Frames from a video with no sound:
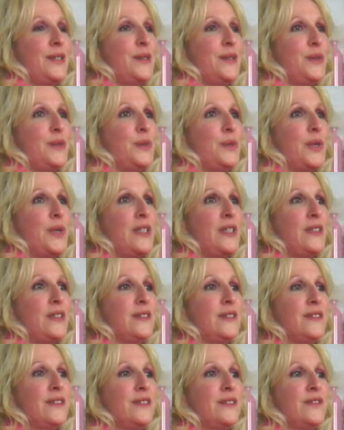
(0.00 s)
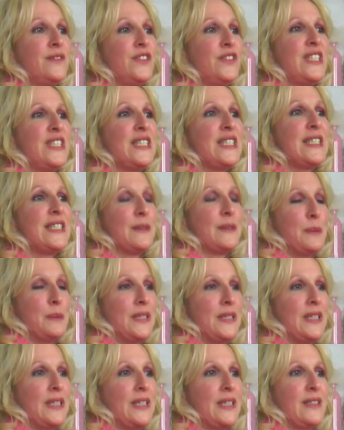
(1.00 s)
Well, very
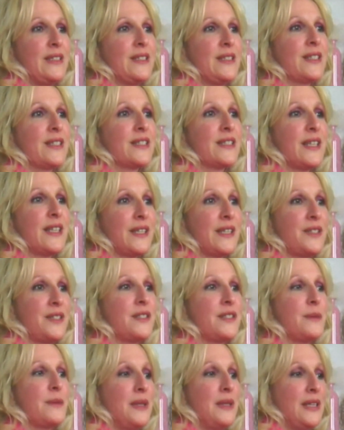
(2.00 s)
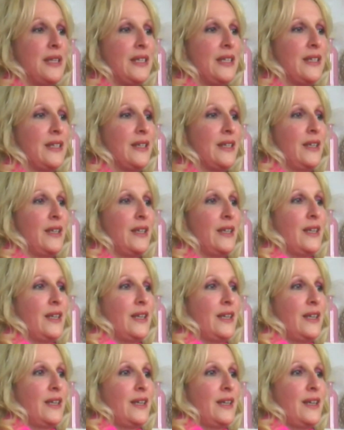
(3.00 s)
simply, success to me,
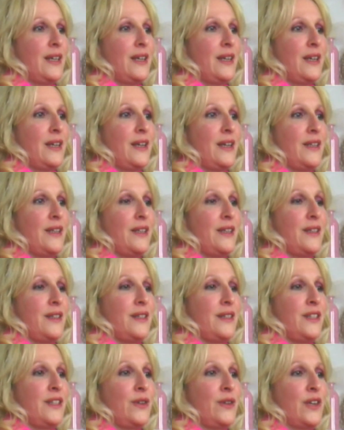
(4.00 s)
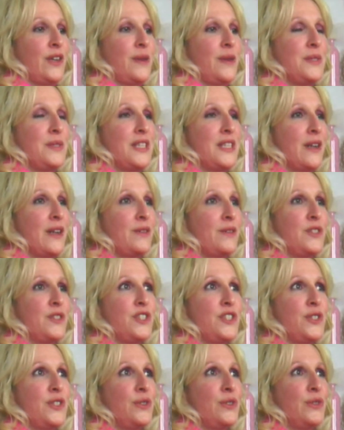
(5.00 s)
it comes down
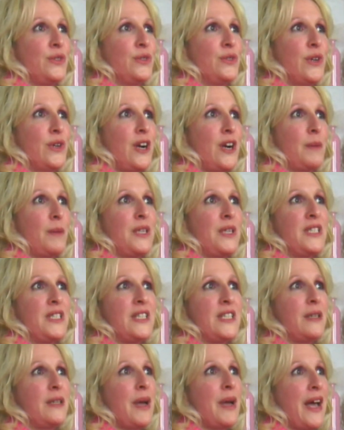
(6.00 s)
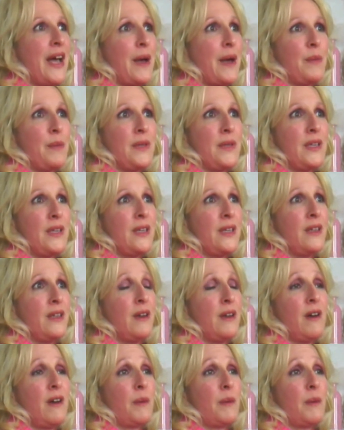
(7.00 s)
to, are my team happy?